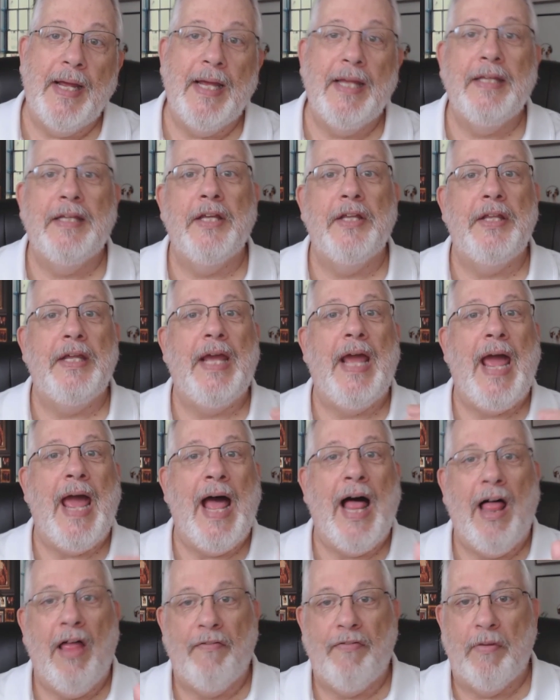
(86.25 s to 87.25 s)
into the
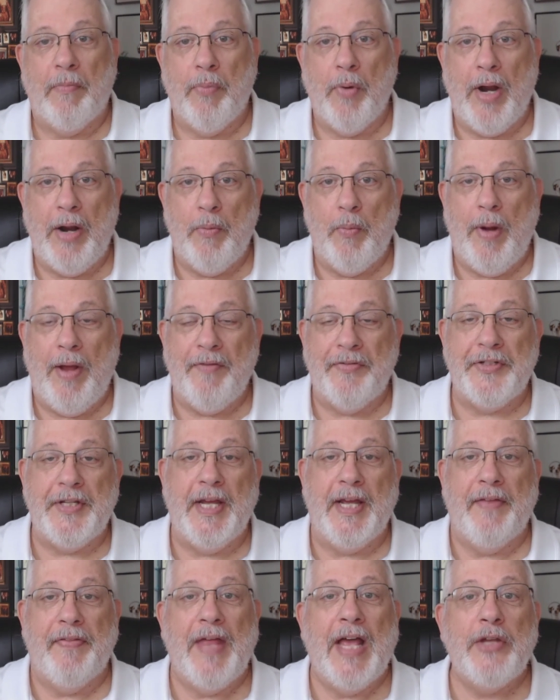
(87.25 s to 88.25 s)
alpha brainwave state.